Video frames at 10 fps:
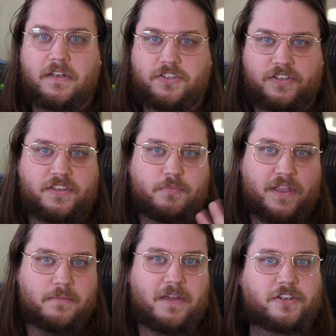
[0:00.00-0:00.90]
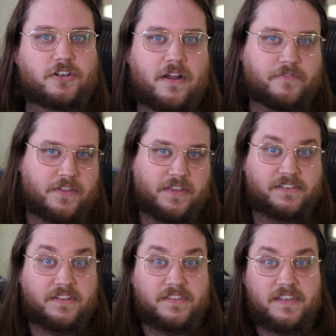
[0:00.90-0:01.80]
just that we can make sure
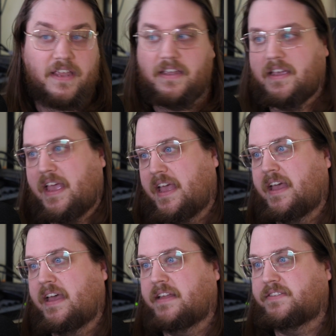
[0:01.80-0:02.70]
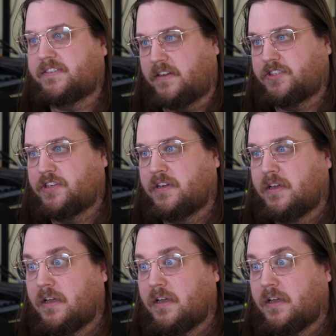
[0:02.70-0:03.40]
everything's in sync and such.